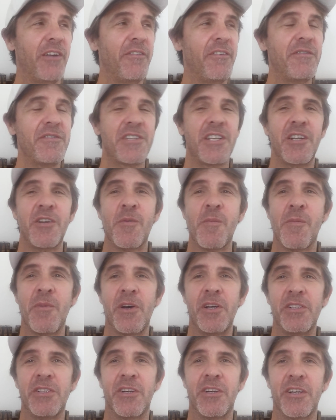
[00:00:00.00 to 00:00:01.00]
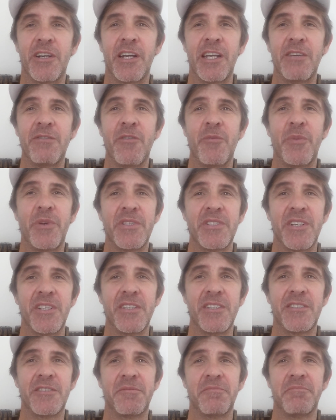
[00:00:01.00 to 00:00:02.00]
I've even seen it in my dog. I give her
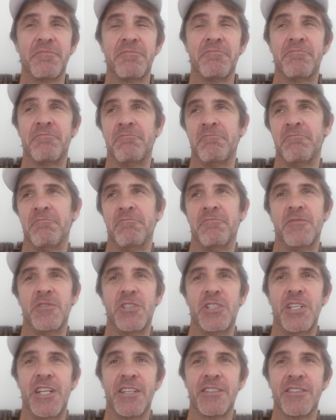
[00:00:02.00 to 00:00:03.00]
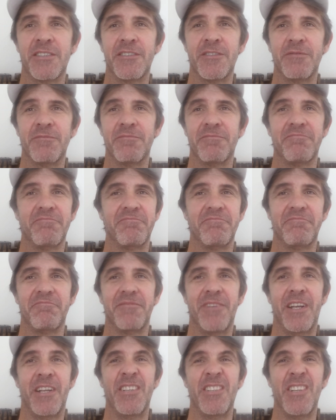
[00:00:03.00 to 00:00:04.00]
biscuits, she doesn't,
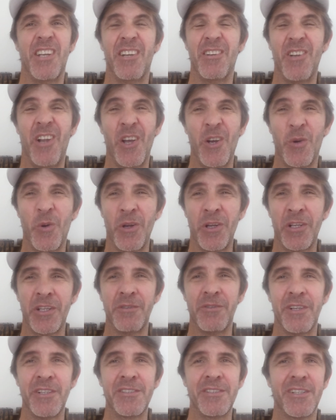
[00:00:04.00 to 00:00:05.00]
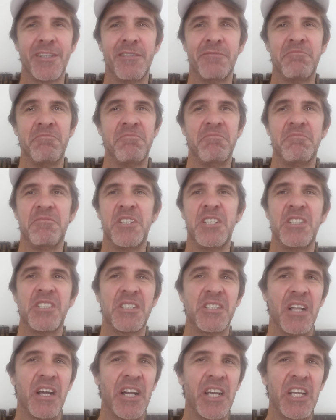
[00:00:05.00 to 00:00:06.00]
and low quality ones, she's
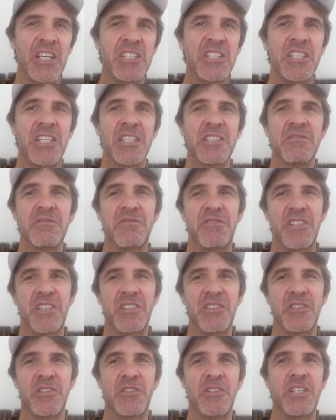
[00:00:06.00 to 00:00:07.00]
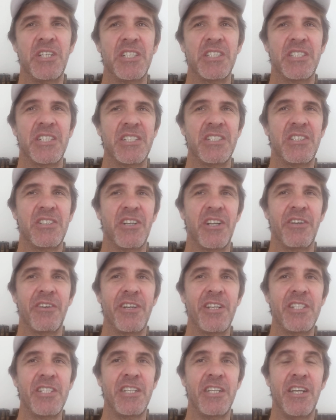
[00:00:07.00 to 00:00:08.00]
sluggy, she doesn't feel as good. You can see she's got no
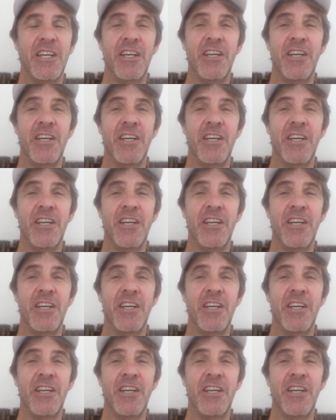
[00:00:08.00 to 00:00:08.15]
energy.